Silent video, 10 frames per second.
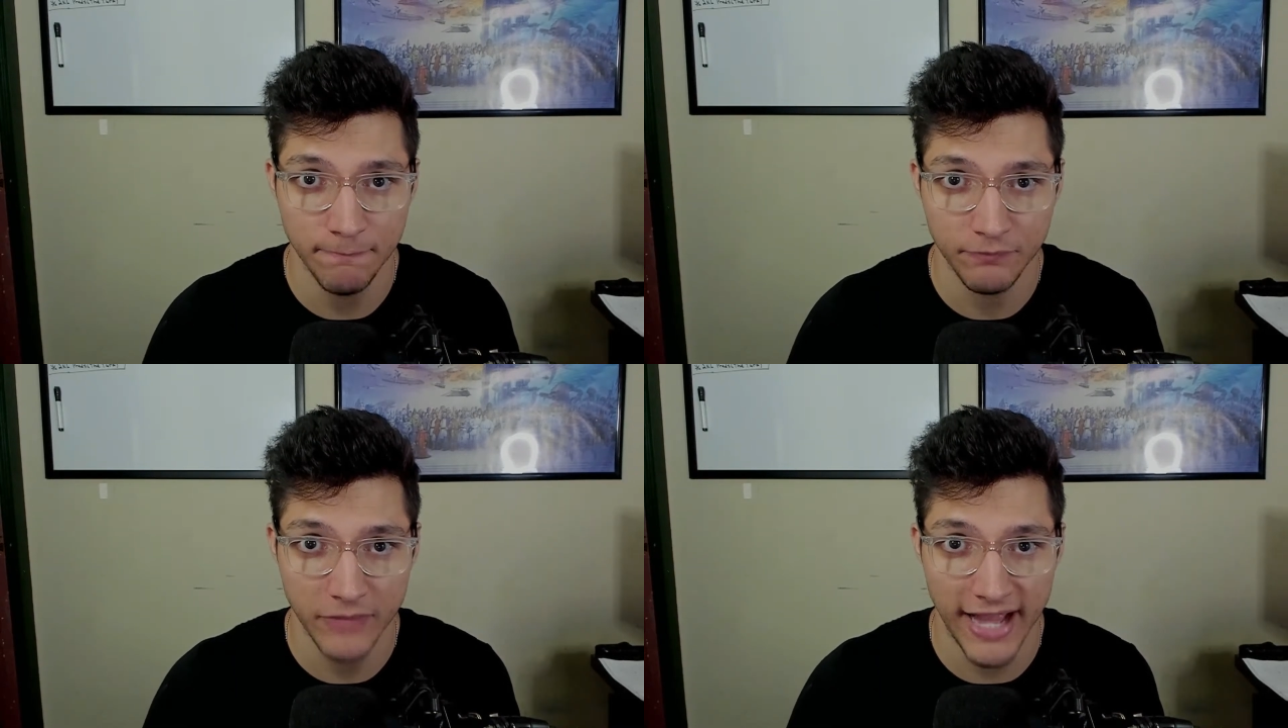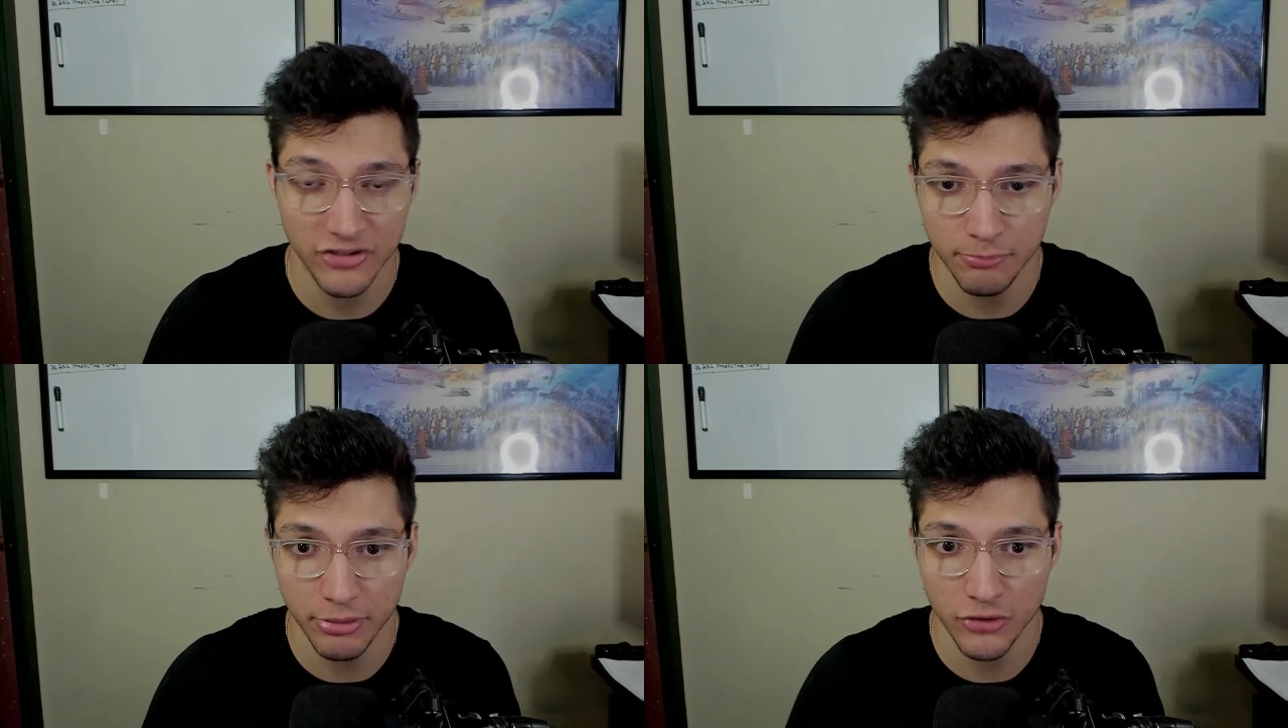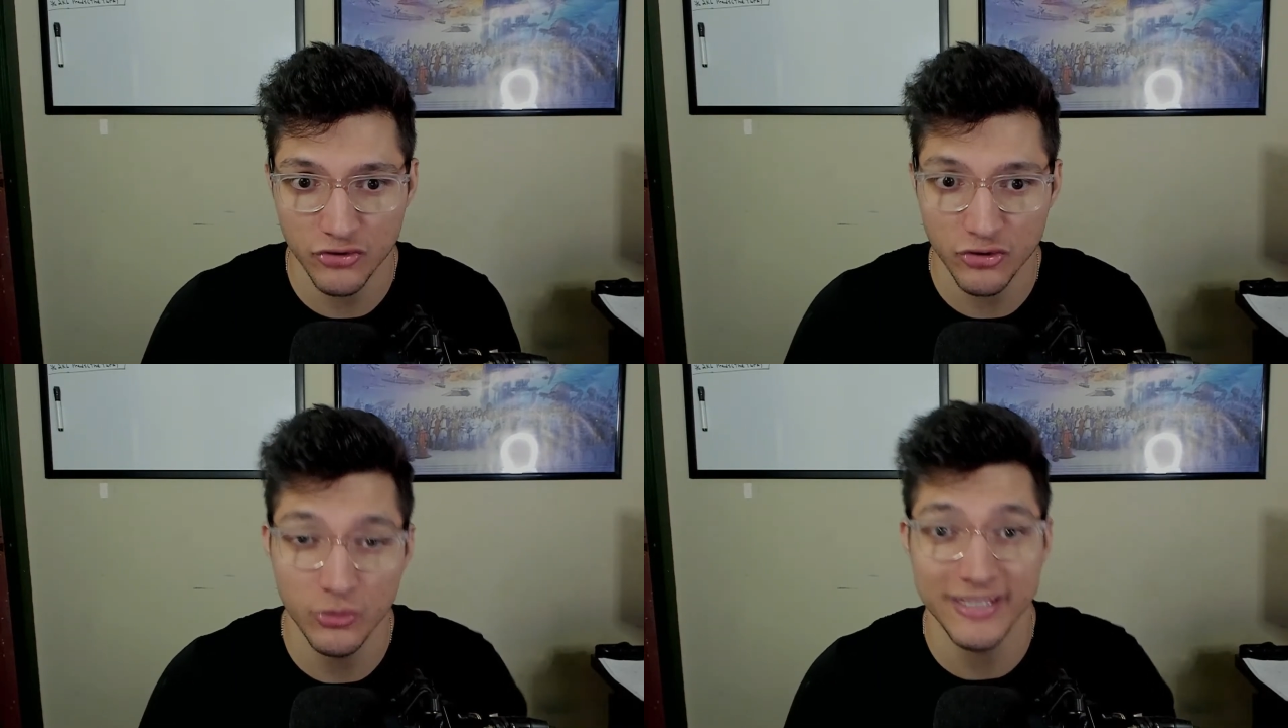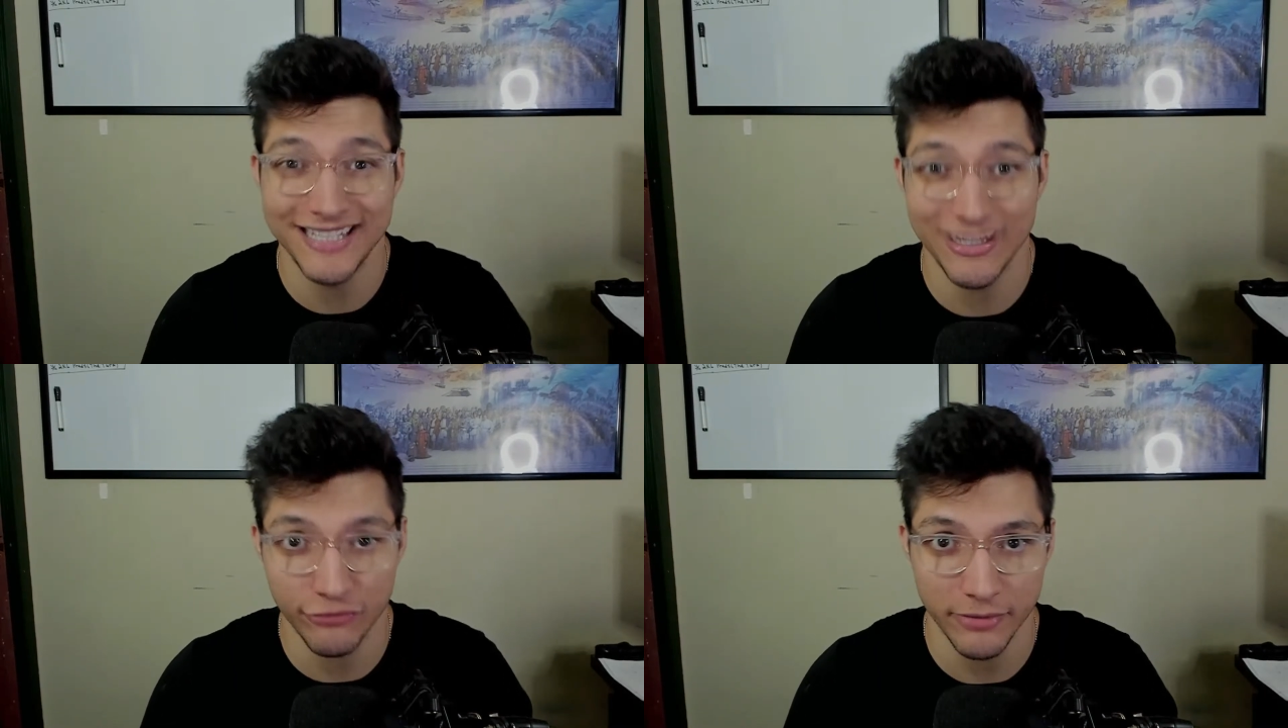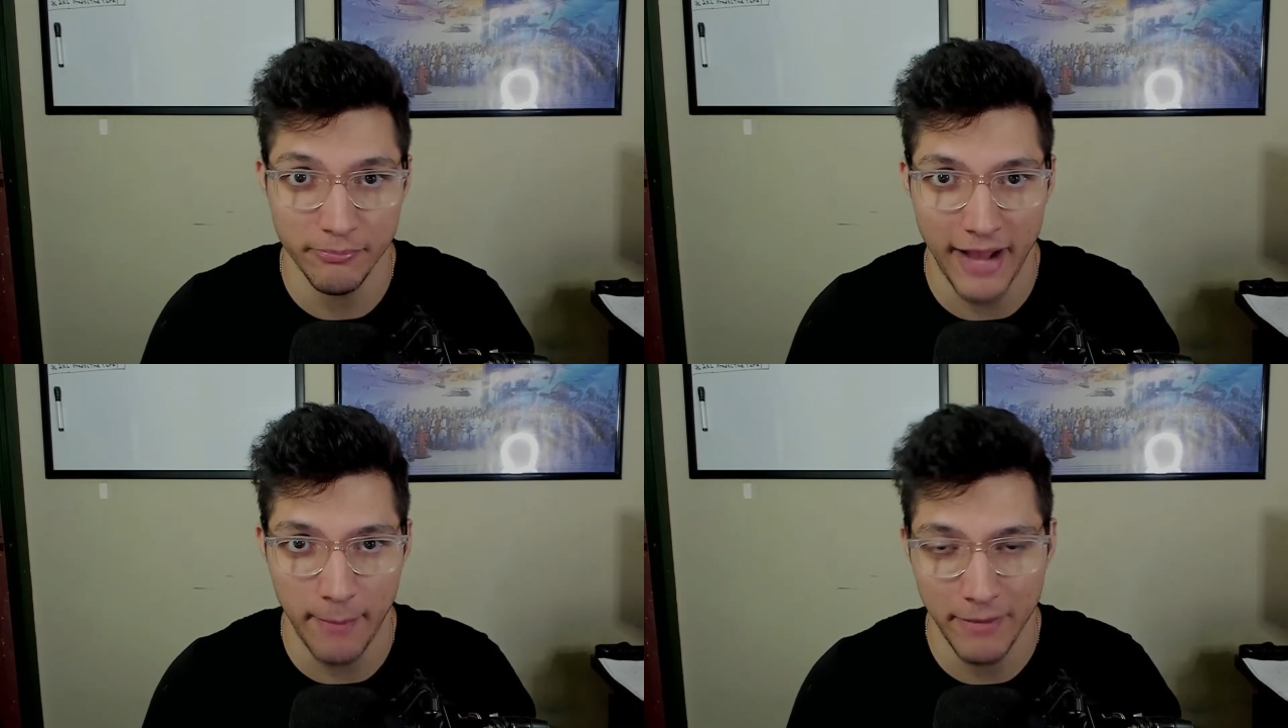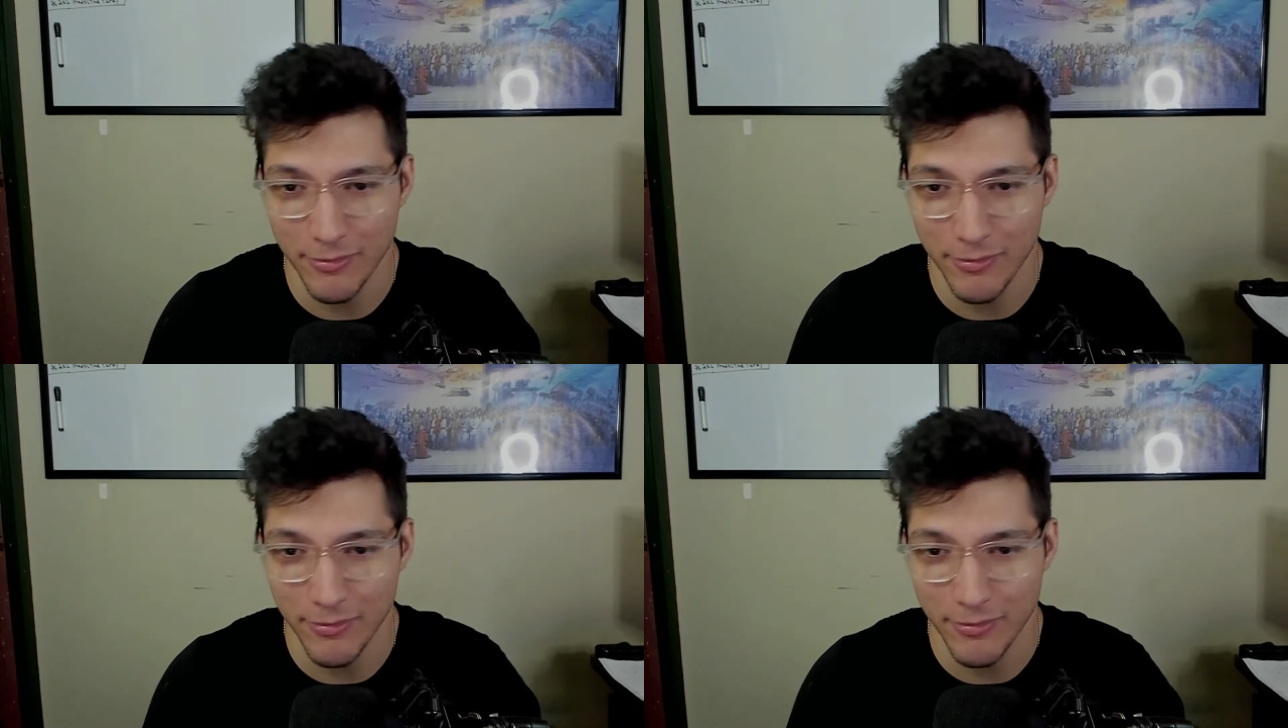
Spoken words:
As opposed to a different map. Maybe